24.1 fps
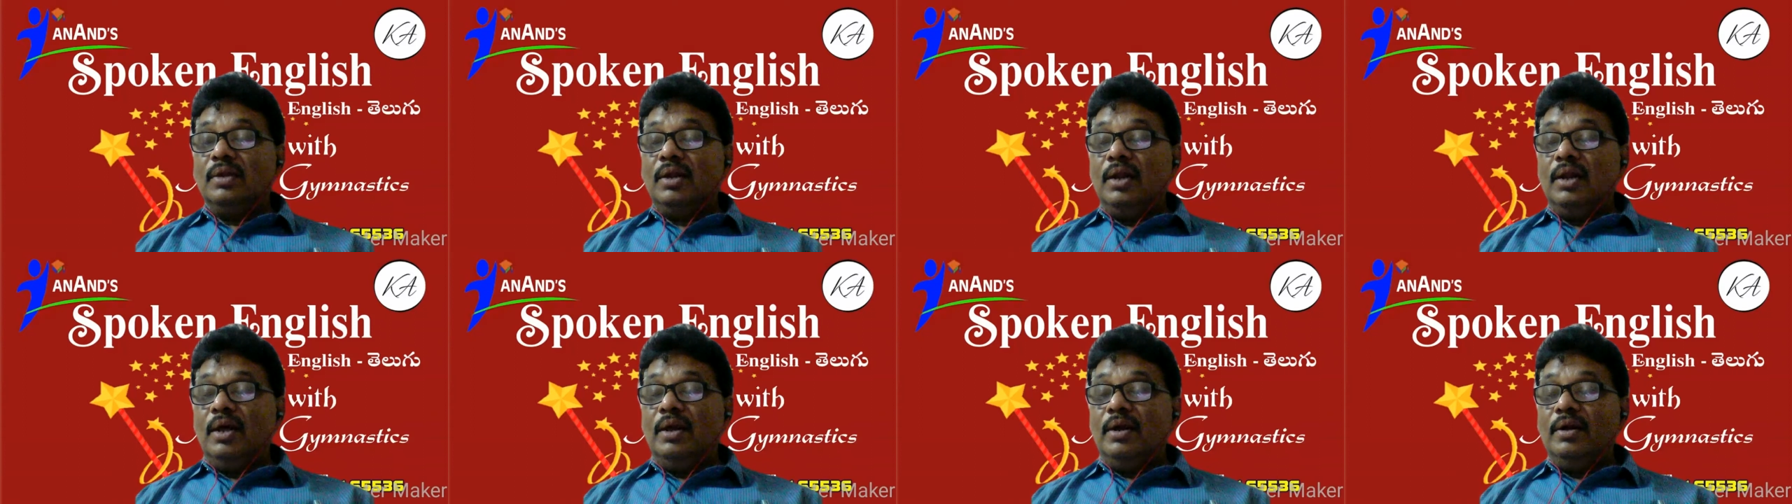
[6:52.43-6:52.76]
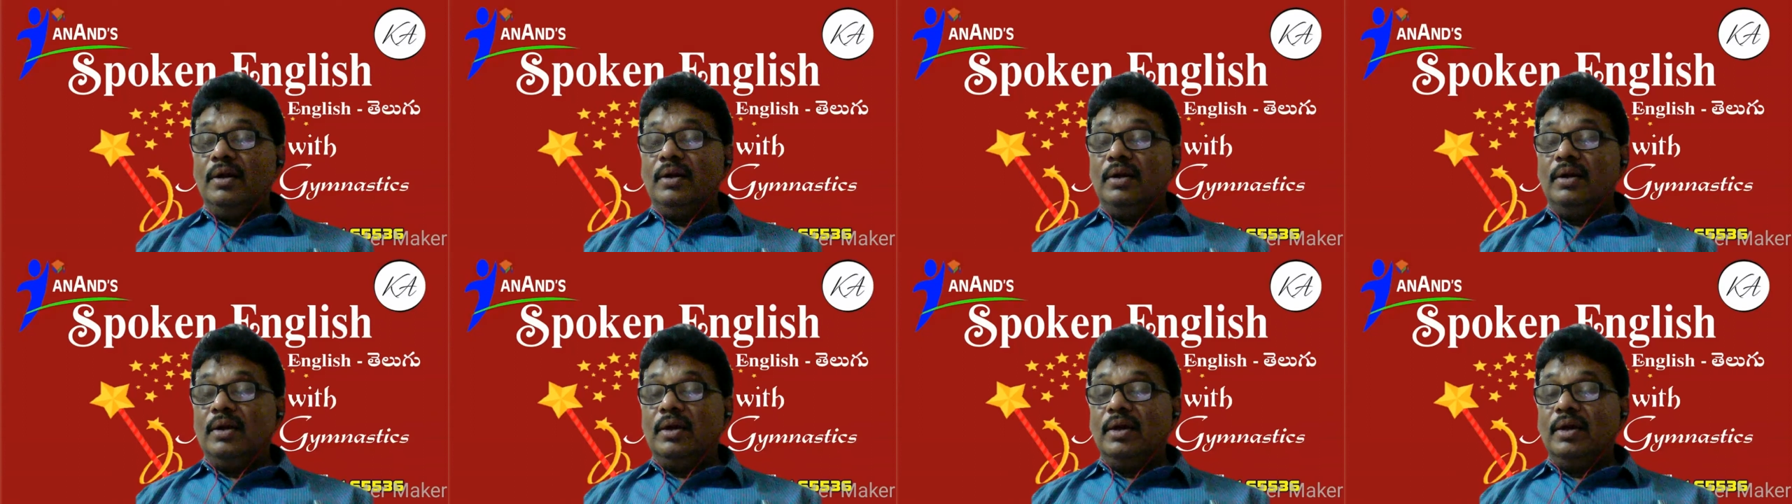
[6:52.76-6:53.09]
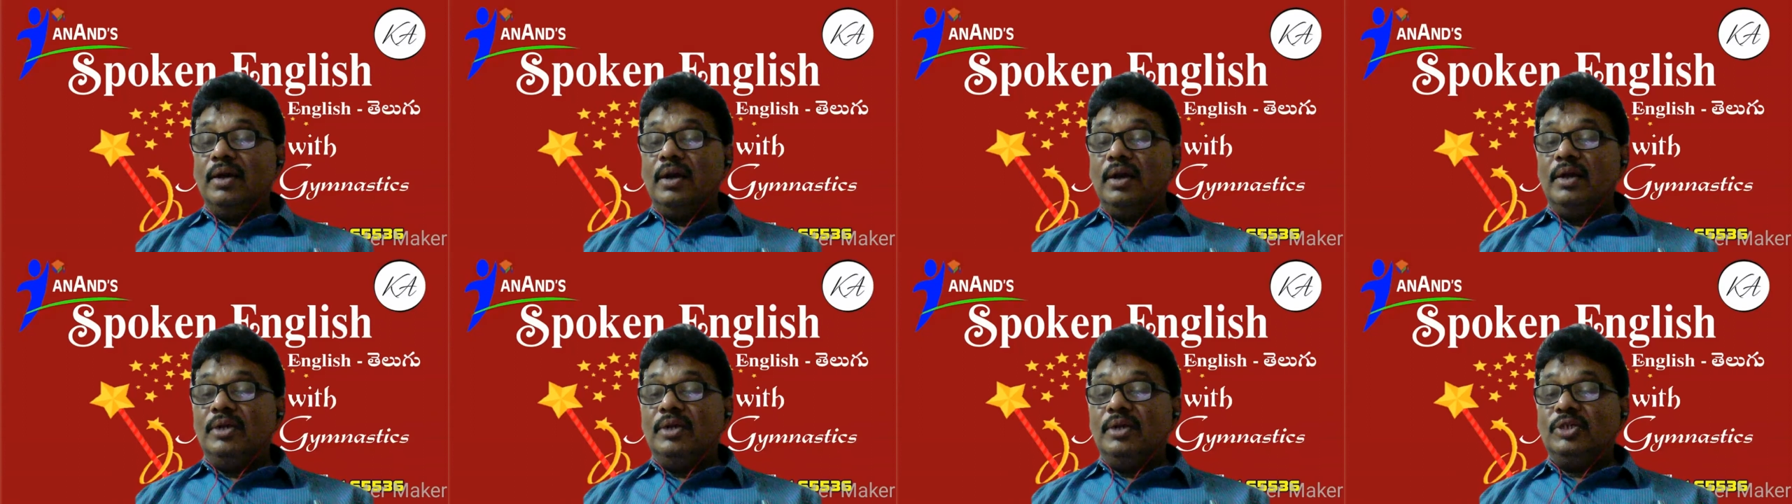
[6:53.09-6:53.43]
Learn
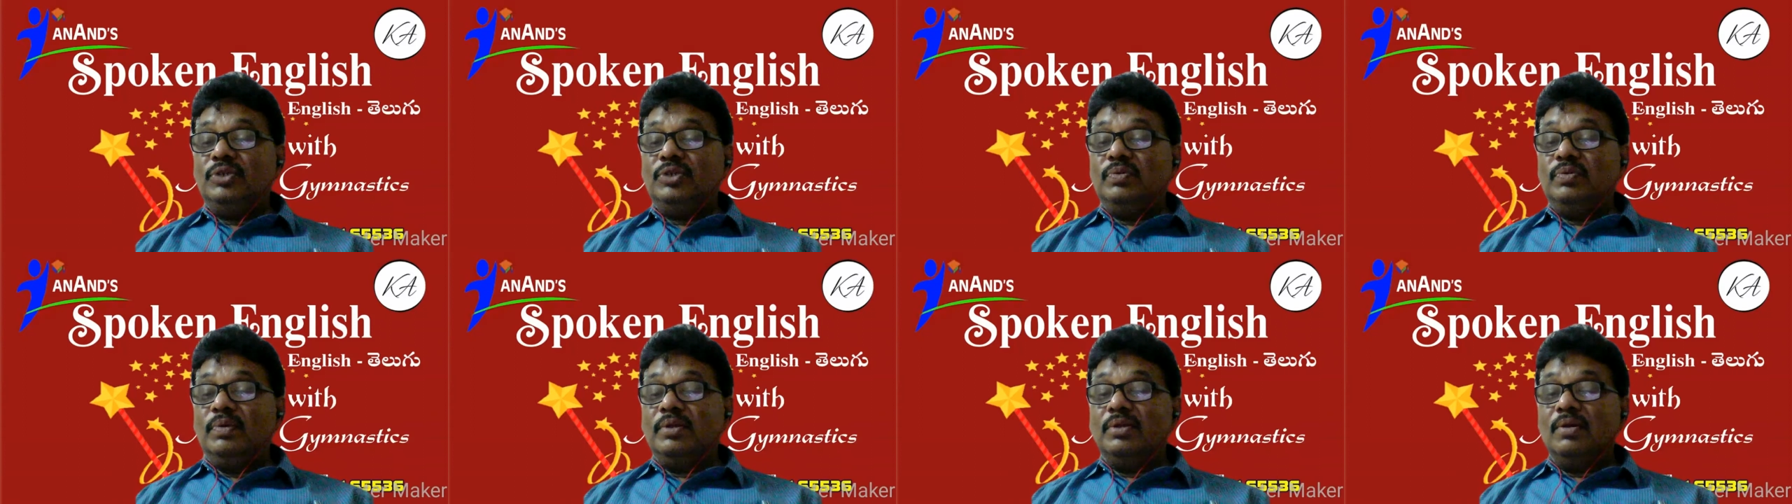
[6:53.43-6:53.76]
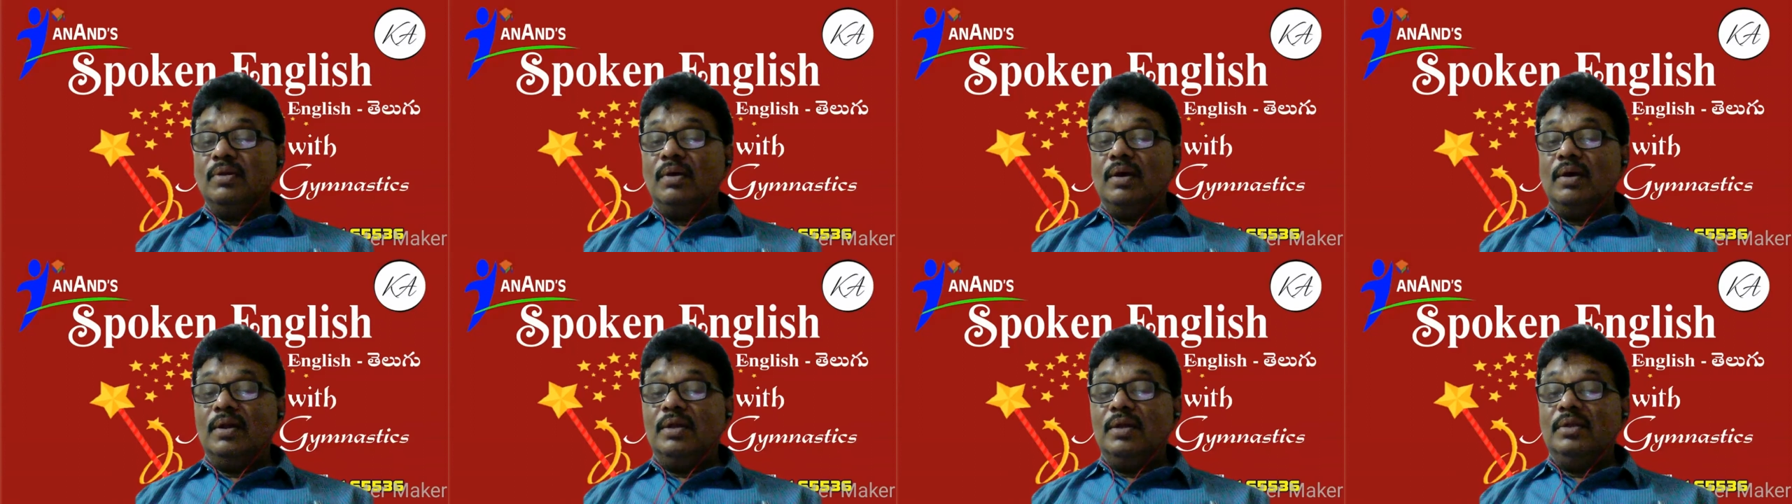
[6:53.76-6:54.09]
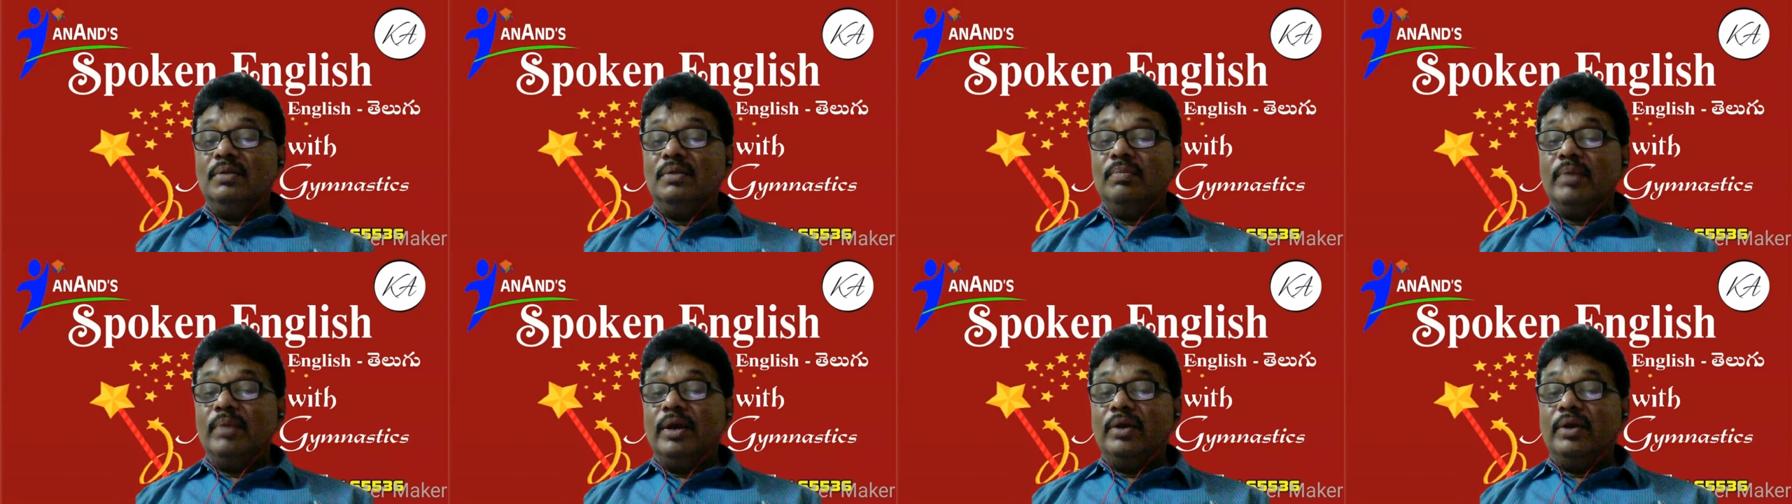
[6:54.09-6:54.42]
English with Anand,
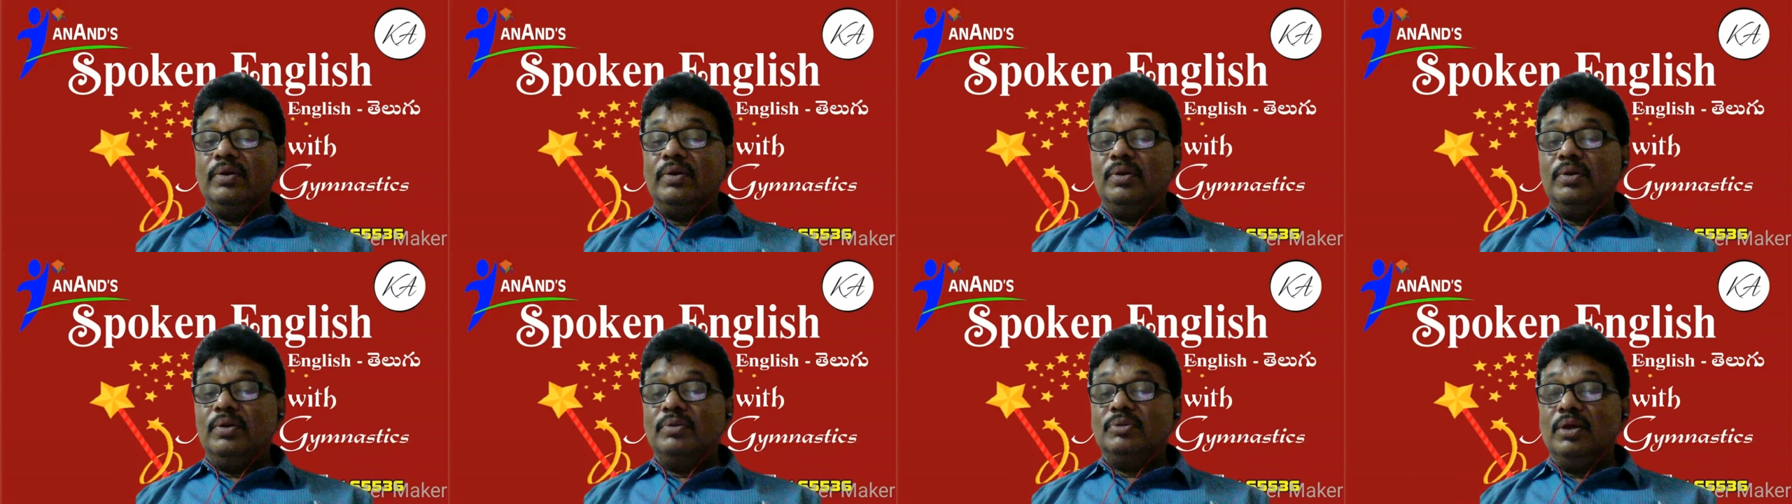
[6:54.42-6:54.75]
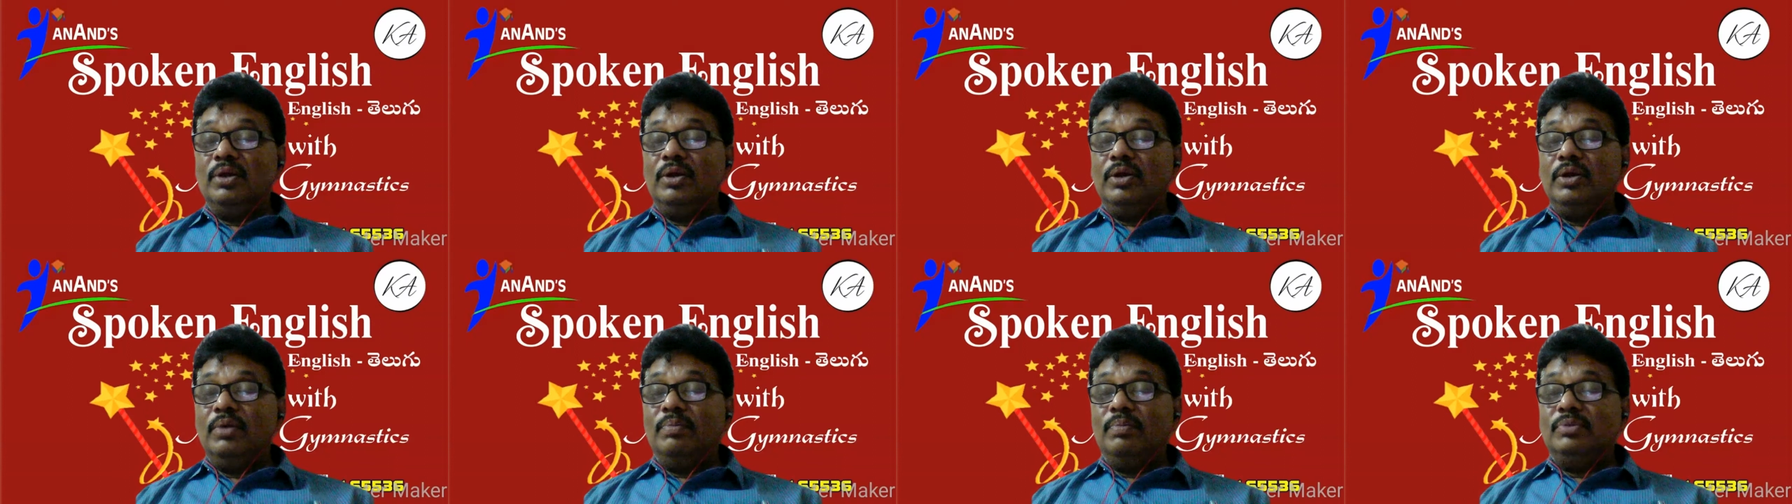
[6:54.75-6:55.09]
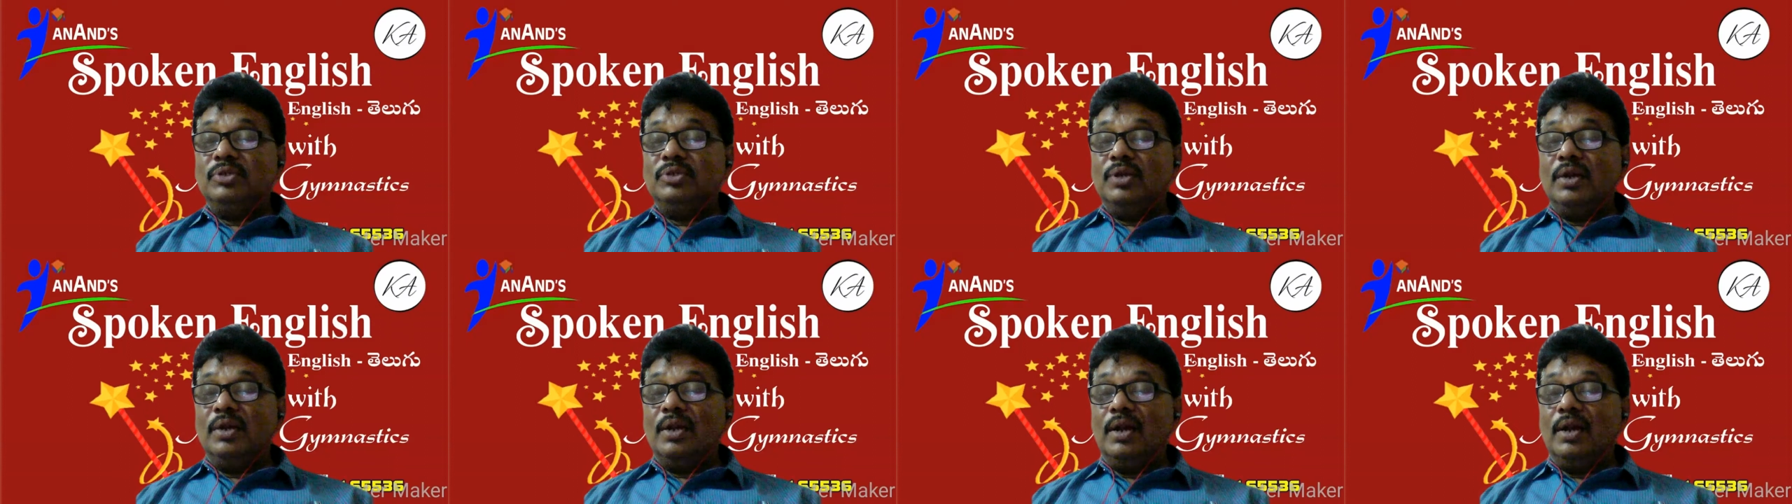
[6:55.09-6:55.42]
my YouTube
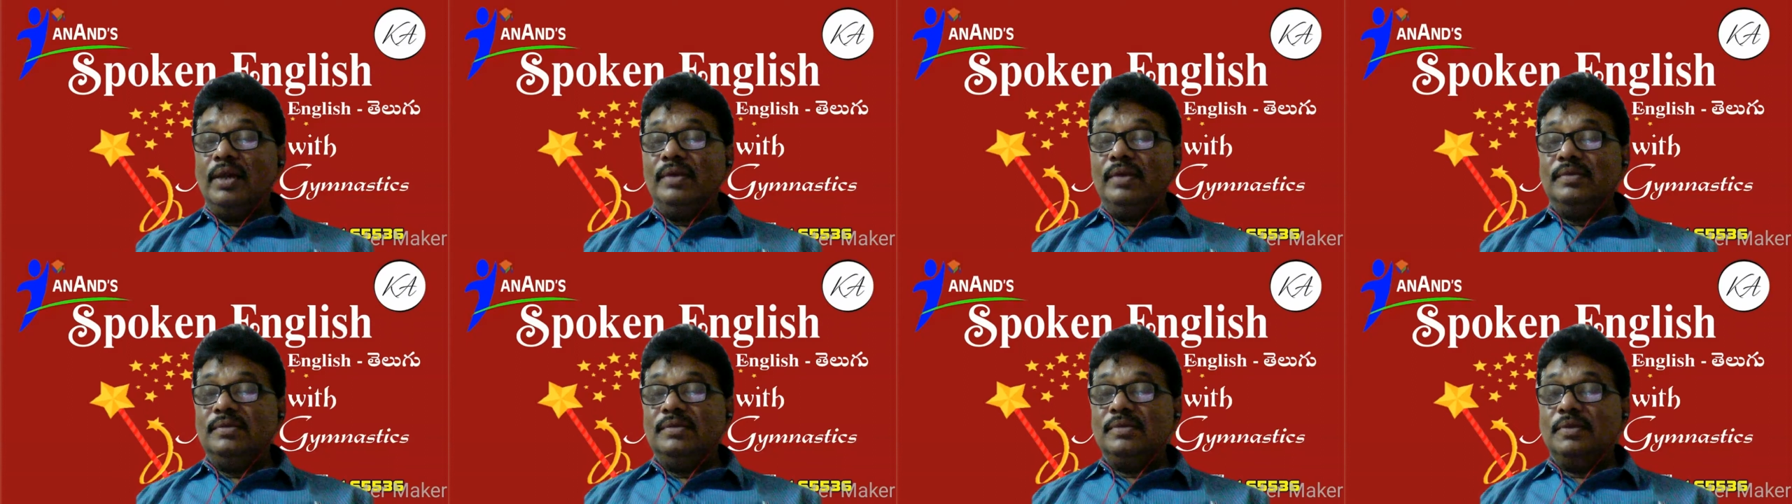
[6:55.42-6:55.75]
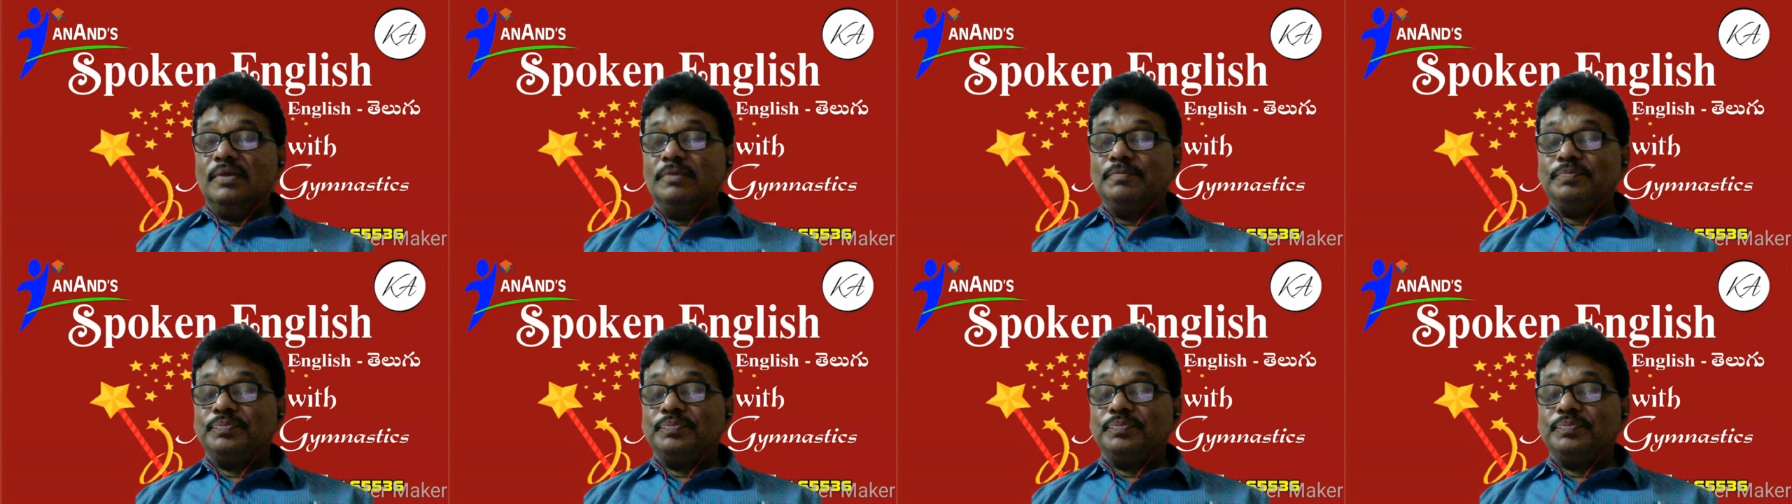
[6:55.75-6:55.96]
channel is.